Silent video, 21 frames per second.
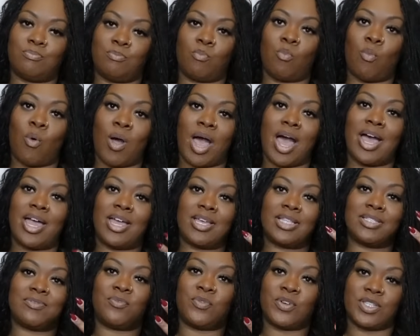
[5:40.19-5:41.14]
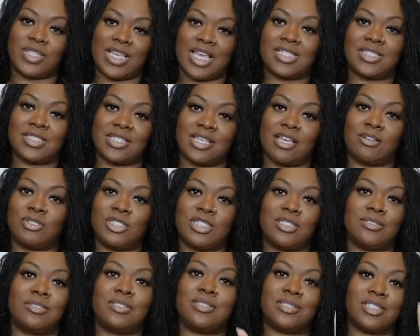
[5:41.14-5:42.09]
wide for that
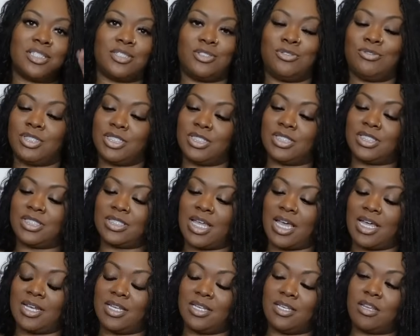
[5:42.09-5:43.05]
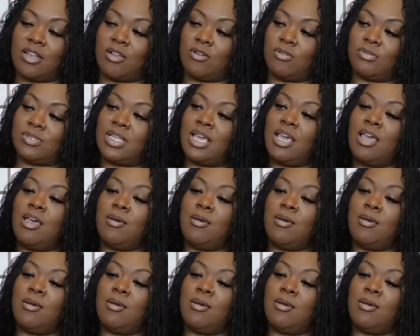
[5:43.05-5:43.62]
slouchy look that you could just slide it nose.